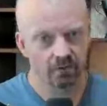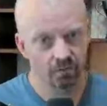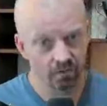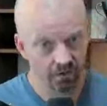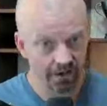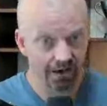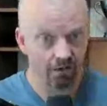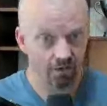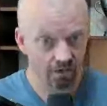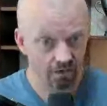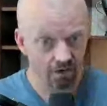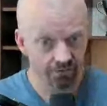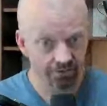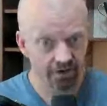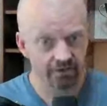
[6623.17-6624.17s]
Well,
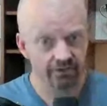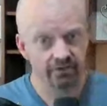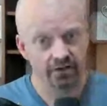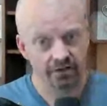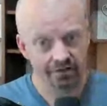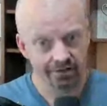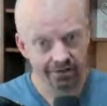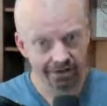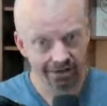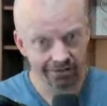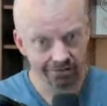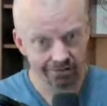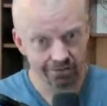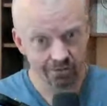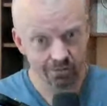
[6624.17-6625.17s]
alcohol does,
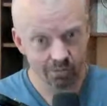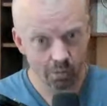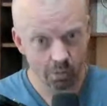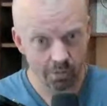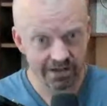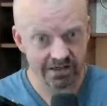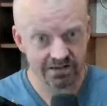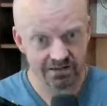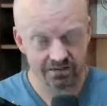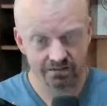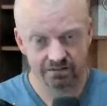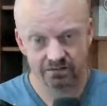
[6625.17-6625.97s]
and wheat.